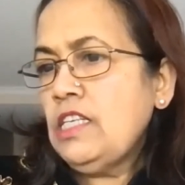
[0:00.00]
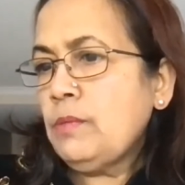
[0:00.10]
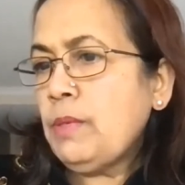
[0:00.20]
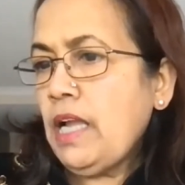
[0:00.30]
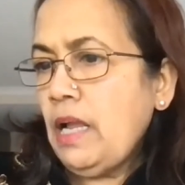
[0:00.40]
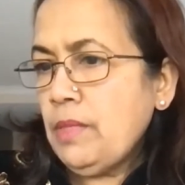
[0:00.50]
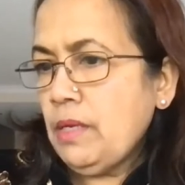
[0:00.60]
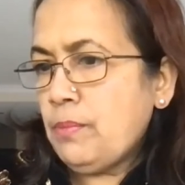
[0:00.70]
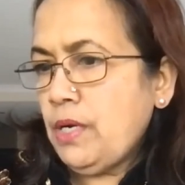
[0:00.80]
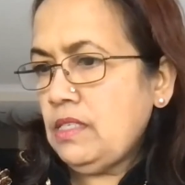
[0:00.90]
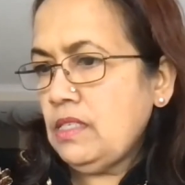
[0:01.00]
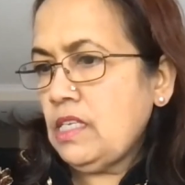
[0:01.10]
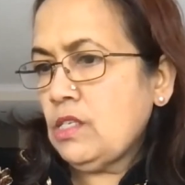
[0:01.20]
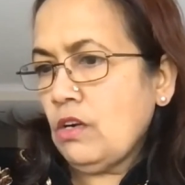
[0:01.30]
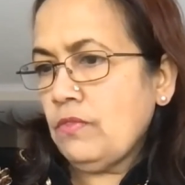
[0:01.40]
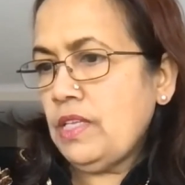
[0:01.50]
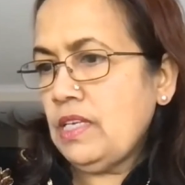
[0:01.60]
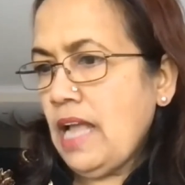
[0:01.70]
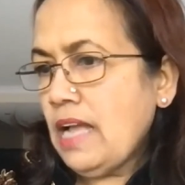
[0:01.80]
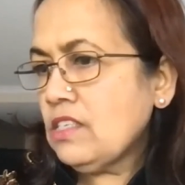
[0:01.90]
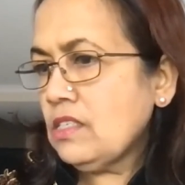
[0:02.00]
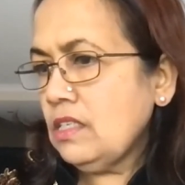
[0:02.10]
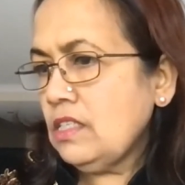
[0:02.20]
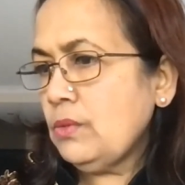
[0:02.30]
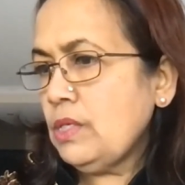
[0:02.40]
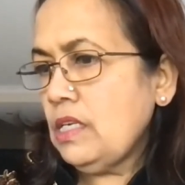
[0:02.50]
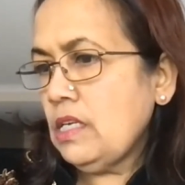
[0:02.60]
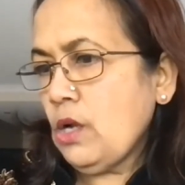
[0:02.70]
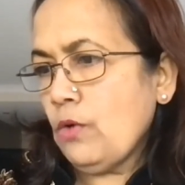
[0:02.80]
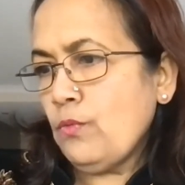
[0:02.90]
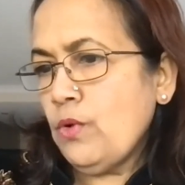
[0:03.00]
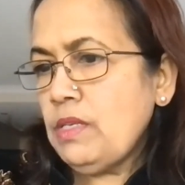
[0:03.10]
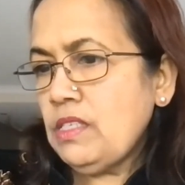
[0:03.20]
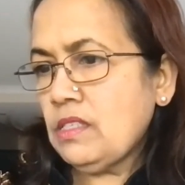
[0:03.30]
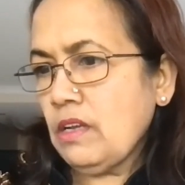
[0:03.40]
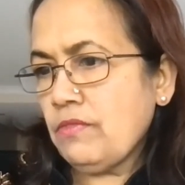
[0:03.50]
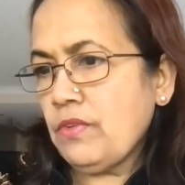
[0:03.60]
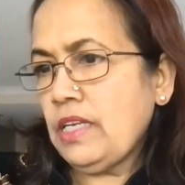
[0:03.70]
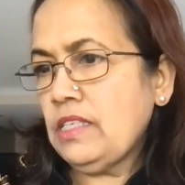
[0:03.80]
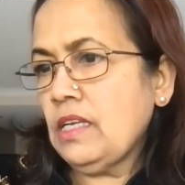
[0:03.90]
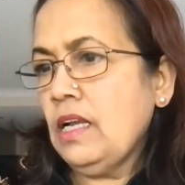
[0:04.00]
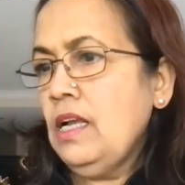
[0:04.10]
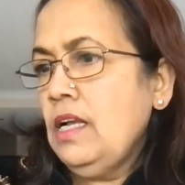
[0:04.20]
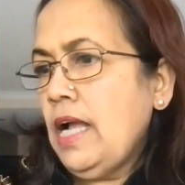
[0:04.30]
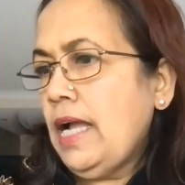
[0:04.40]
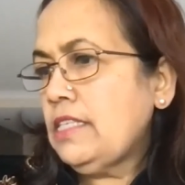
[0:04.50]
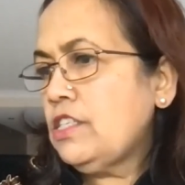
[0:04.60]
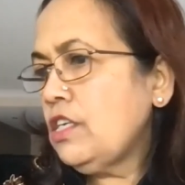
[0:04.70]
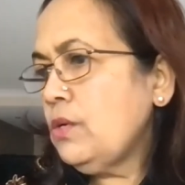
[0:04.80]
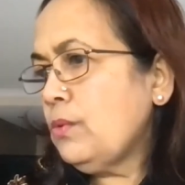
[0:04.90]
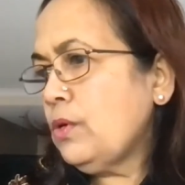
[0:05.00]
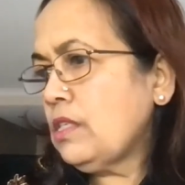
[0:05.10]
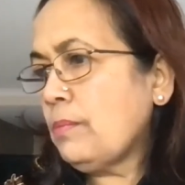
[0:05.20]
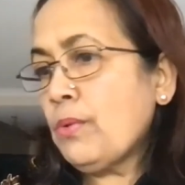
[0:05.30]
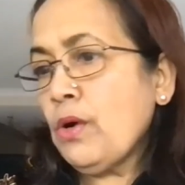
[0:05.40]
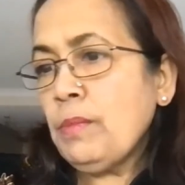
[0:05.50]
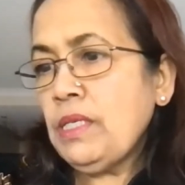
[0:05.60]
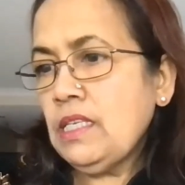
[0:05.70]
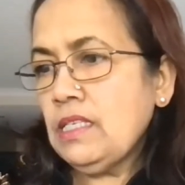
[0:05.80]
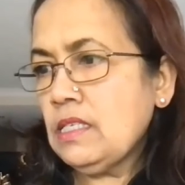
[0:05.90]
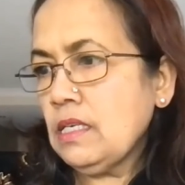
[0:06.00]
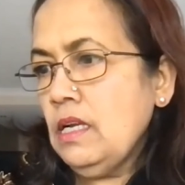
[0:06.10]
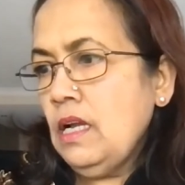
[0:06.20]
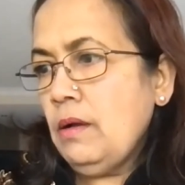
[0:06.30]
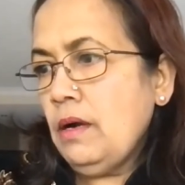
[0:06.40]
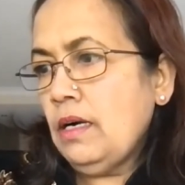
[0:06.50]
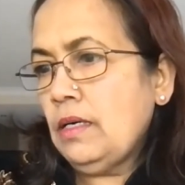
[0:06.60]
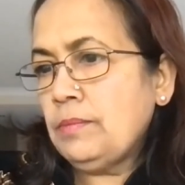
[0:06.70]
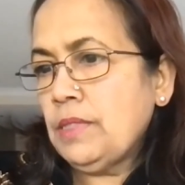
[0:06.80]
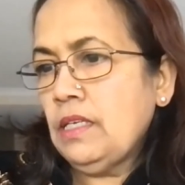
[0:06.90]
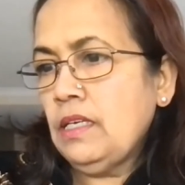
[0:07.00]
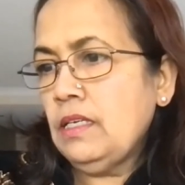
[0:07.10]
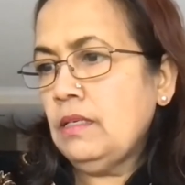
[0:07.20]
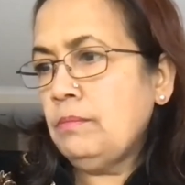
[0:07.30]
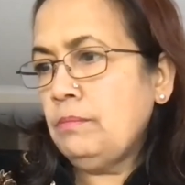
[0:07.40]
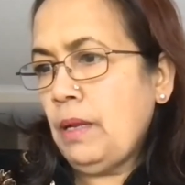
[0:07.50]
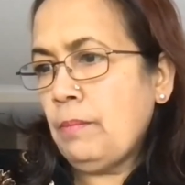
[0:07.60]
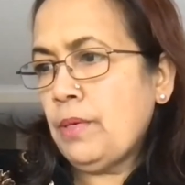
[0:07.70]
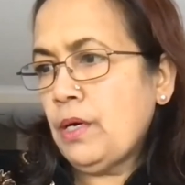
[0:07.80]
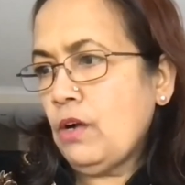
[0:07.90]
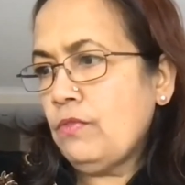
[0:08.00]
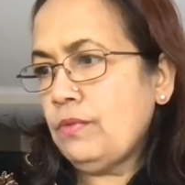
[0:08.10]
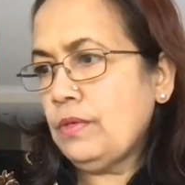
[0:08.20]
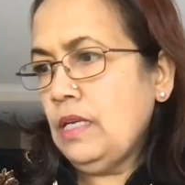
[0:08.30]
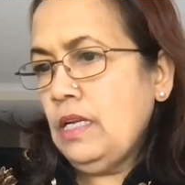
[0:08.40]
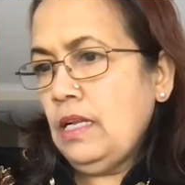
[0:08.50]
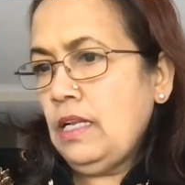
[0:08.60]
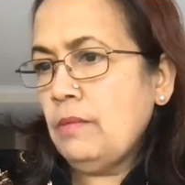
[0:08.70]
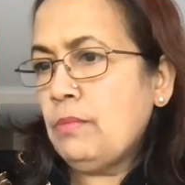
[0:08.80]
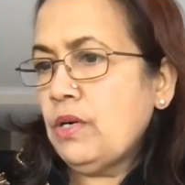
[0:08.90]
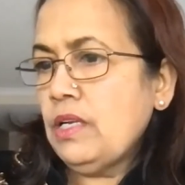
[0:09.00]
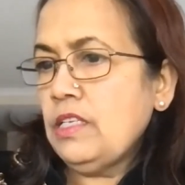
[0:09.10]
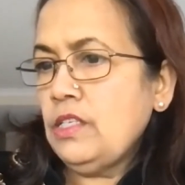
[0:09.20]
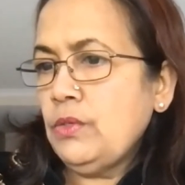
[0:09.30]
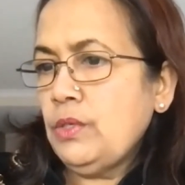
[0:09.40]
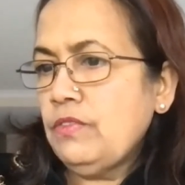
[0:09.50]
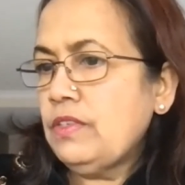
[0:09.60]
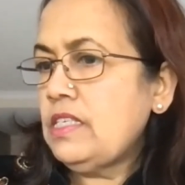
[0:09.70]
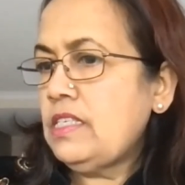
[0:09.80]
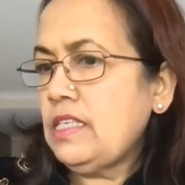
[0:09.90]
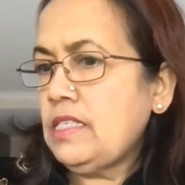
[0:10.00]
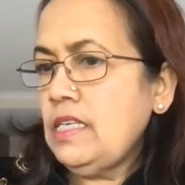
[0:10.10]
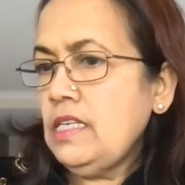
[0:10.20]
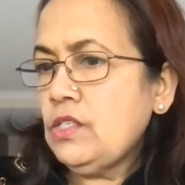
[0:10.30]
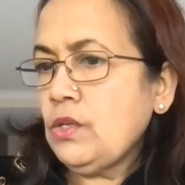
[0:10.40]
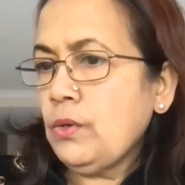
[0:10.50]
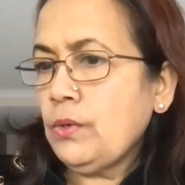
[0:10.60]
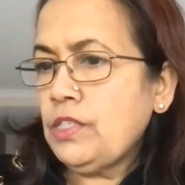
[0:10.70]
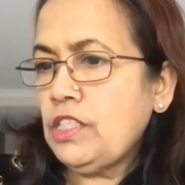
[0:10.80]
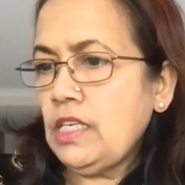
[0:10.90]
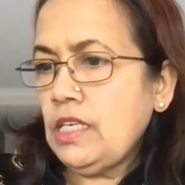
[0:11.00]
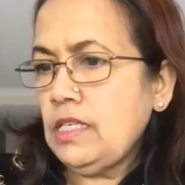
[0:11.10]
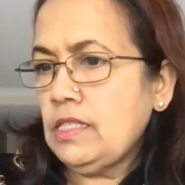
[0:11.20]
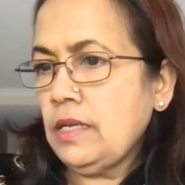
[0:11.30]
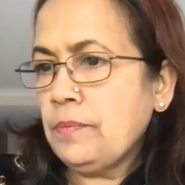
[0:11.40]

became the president of the National Union of Women's Suffrage, and she was a prominent member of liberal university. So she is